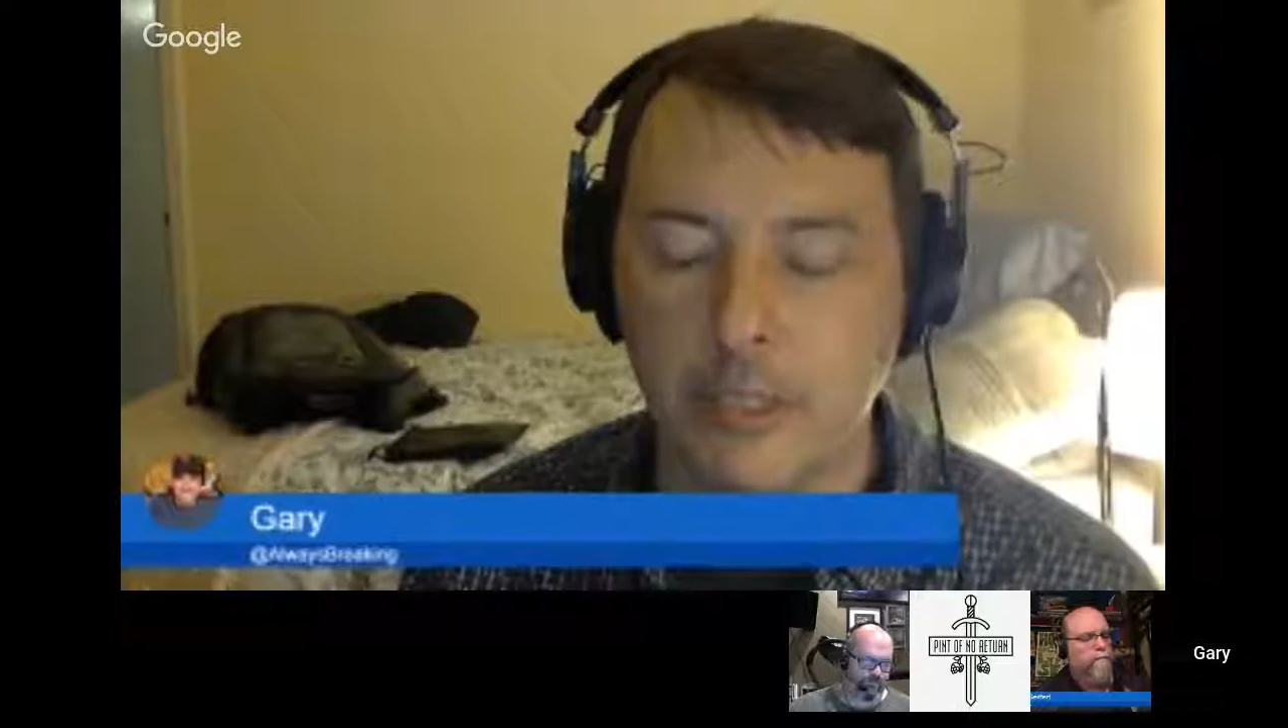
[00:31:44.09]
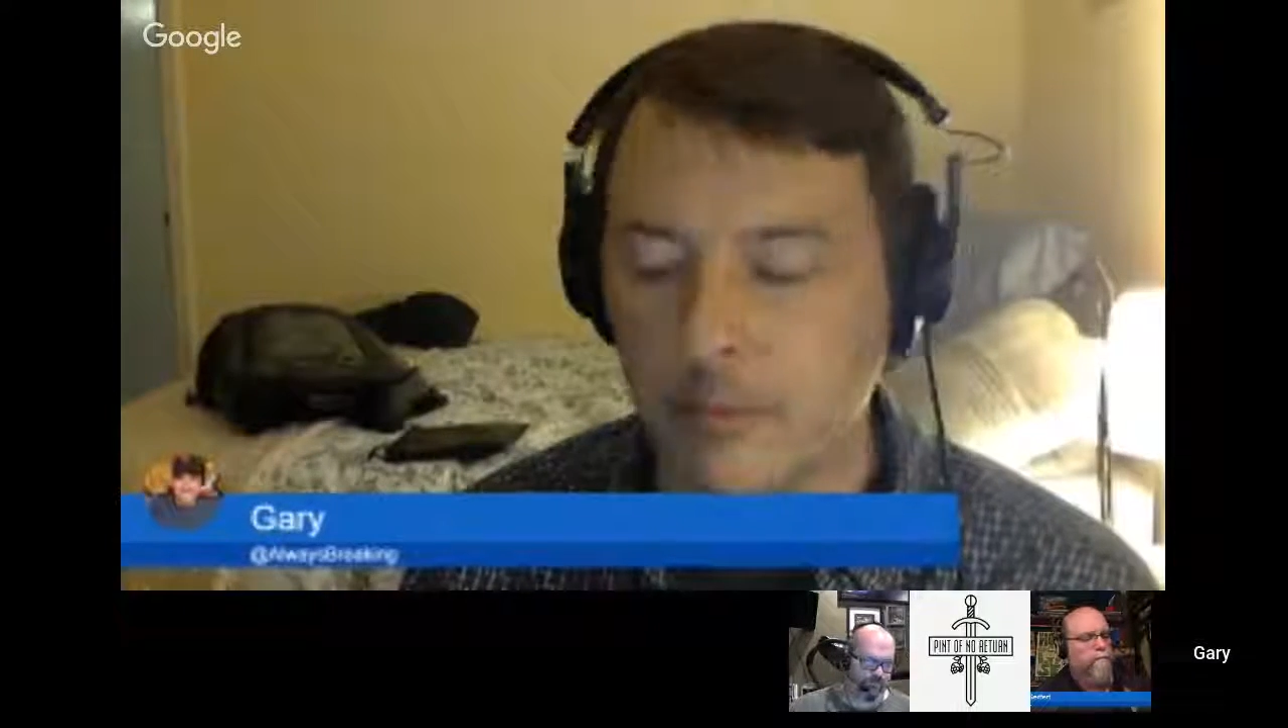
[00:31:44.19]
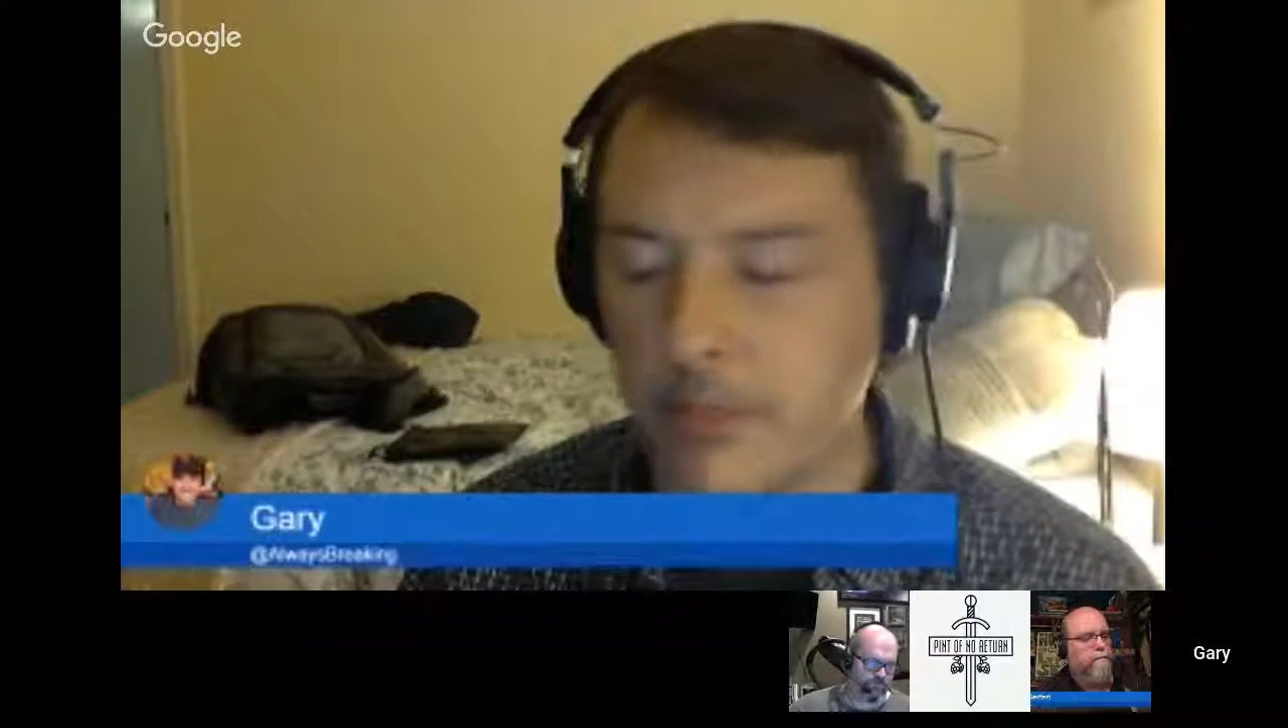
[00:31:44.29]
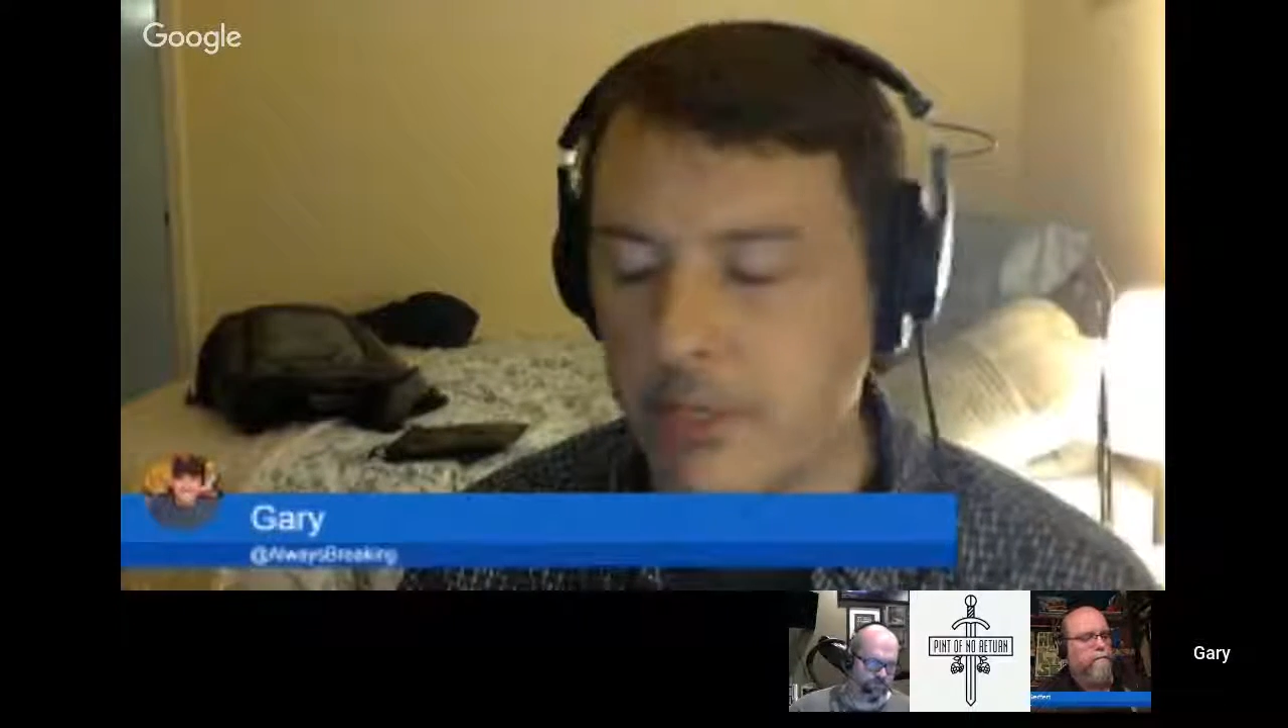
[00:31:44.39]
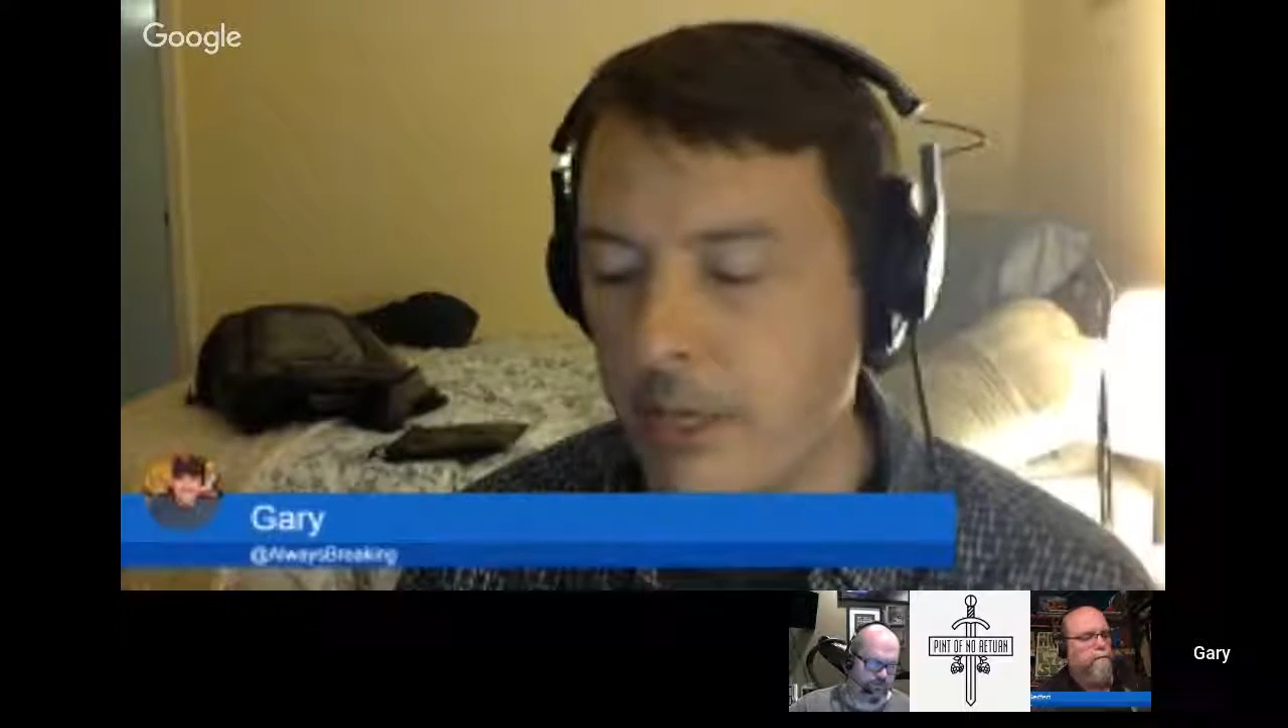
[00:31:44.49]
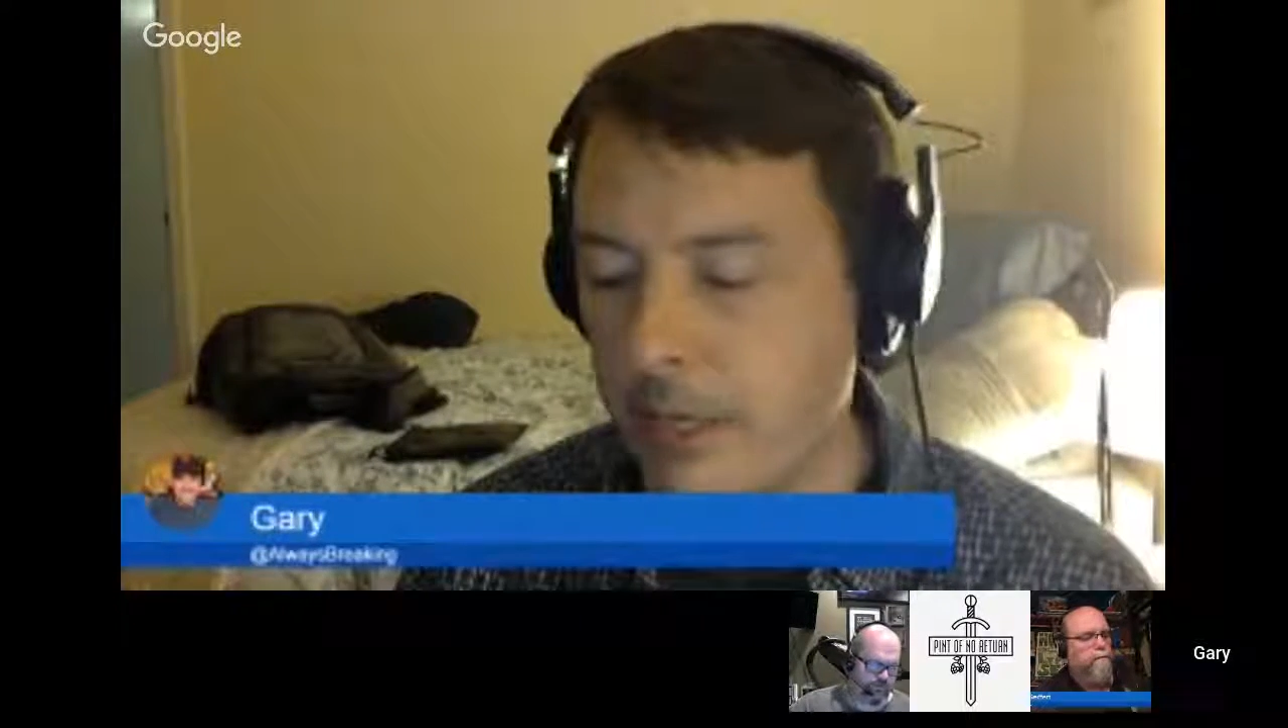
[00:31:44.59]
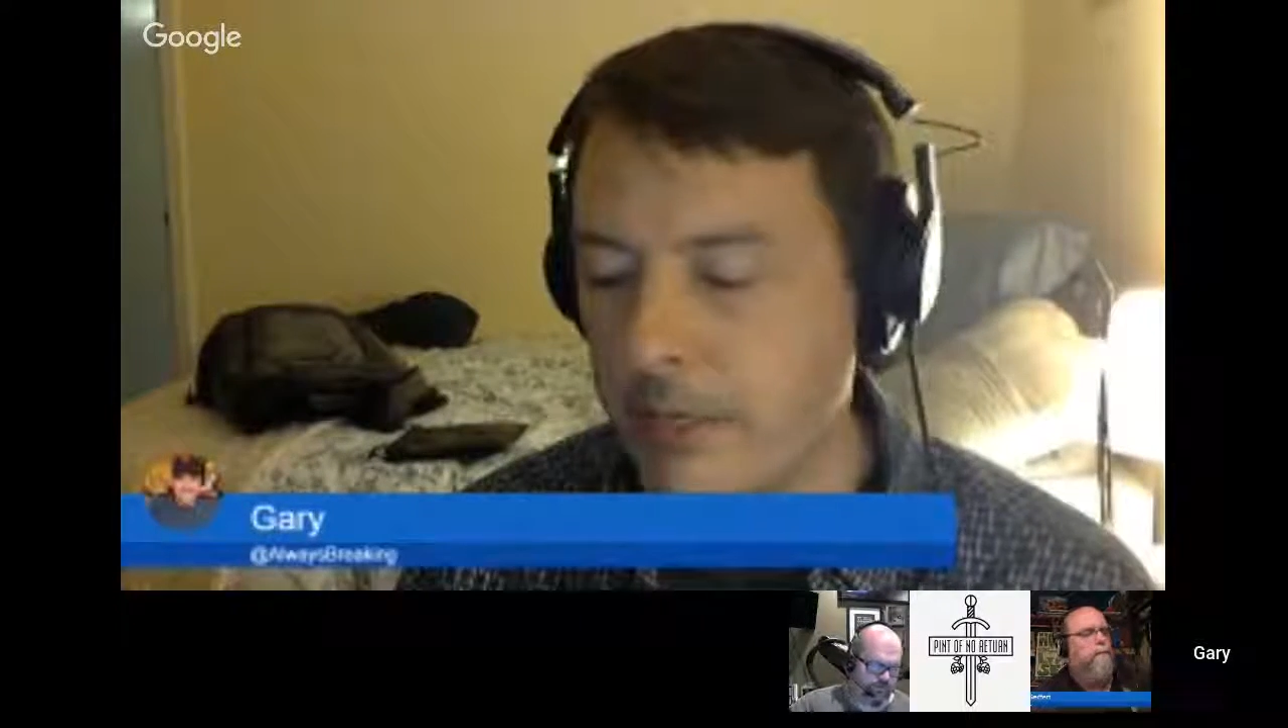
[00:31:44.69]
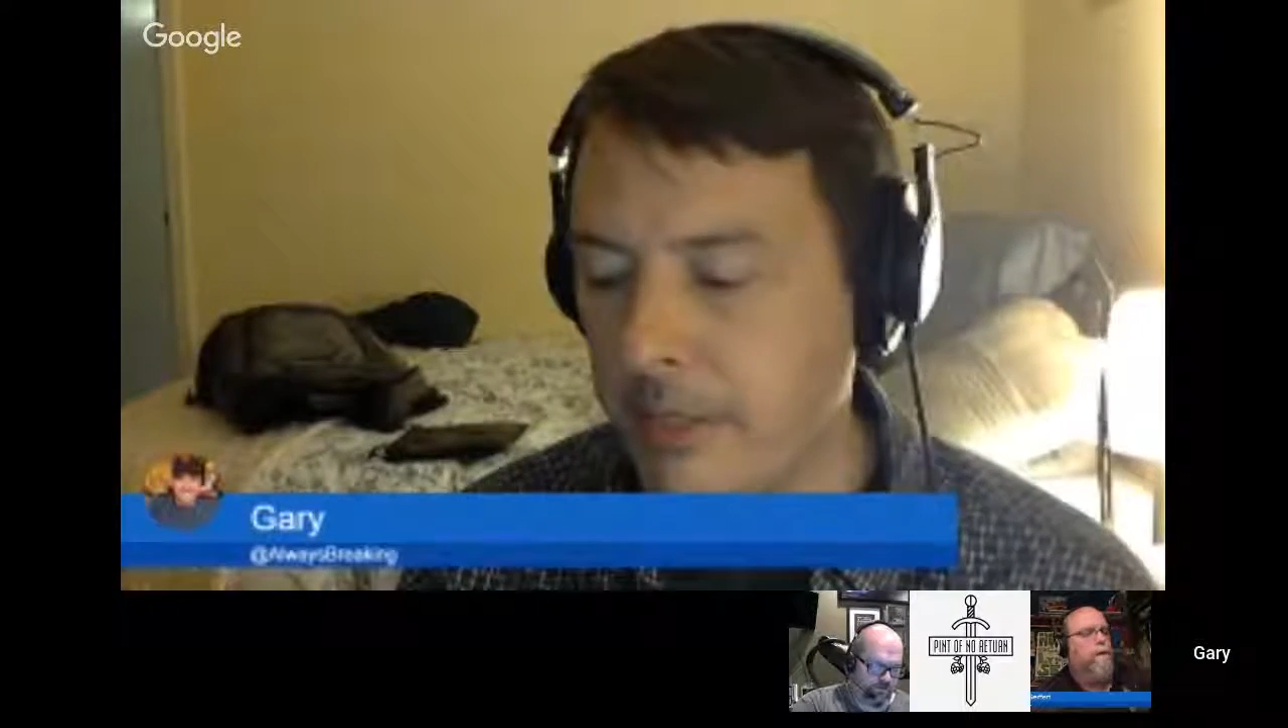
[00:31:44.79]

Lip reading: So I think